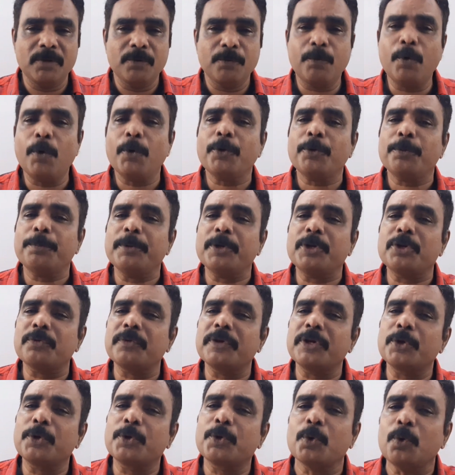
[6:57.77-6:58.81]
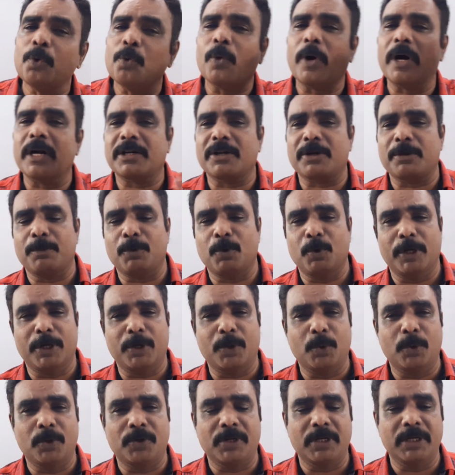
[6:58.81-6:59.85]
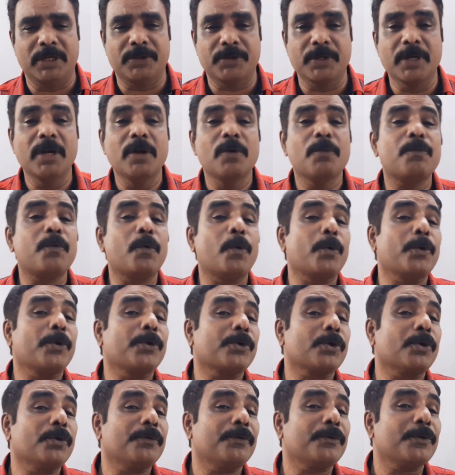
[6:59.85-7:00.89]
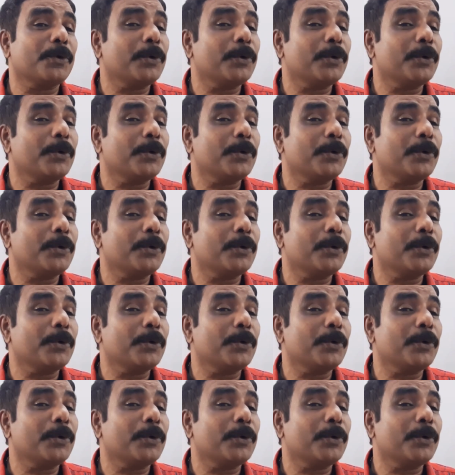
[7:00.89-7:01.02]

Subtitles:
Force between two water molecules is force of